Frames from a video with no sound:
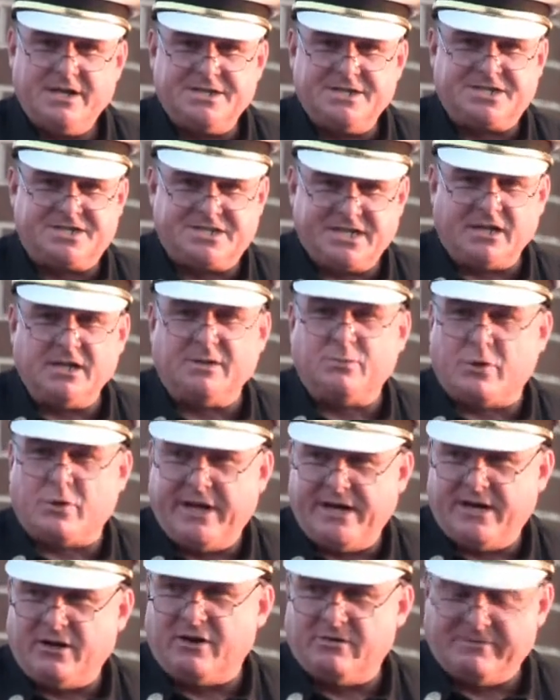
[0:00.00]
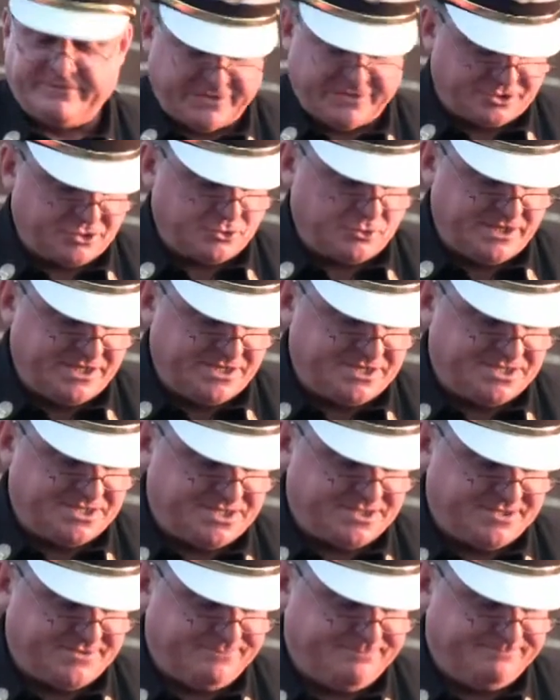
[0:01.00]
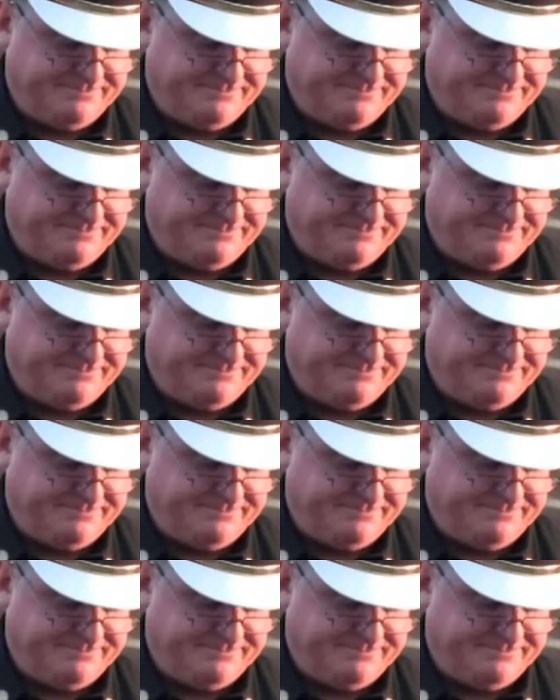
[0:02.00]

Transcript: Celebrate our victories.